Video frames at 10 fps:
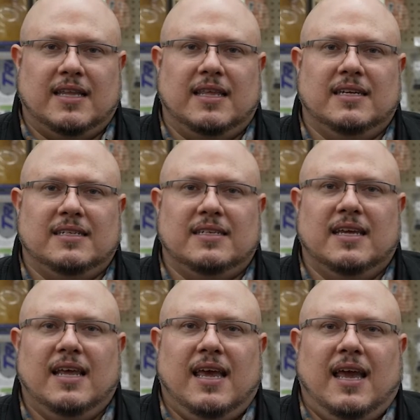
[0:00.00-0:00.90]
this.
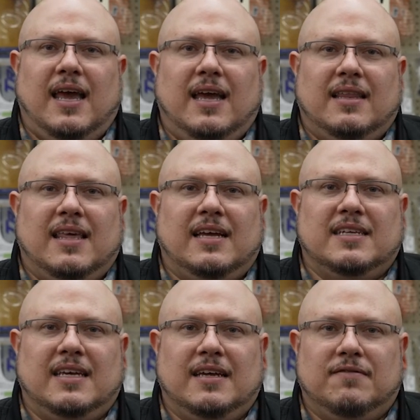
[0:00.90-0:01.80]
And thanks
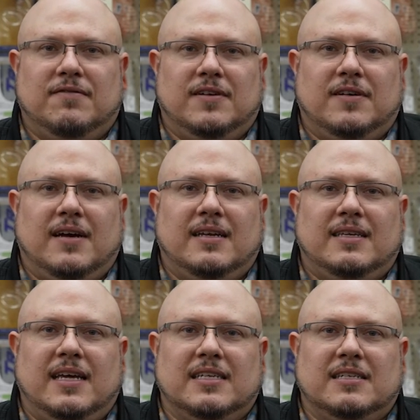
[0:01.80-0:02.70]
again for
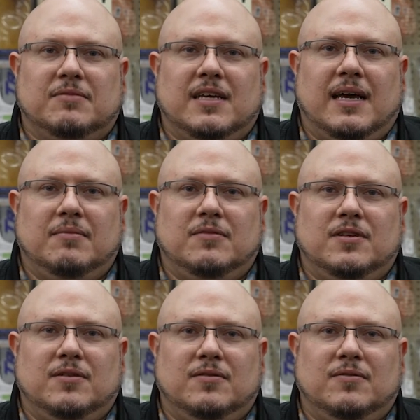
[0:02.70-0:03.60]
taking some time
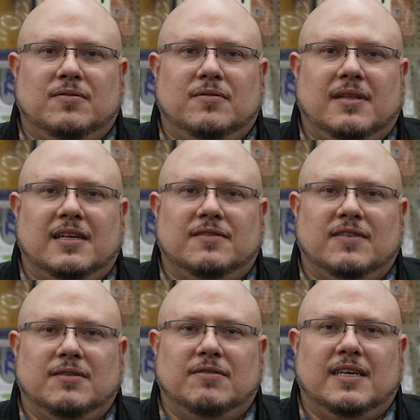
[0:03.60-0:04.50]
to let us
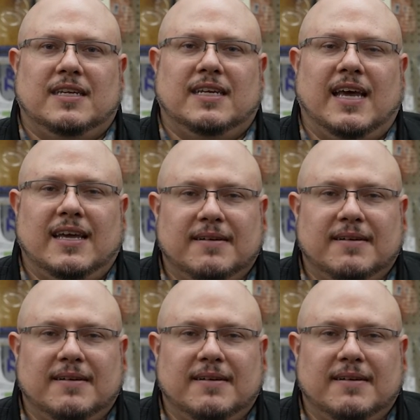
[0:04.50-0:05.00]
visit with you today.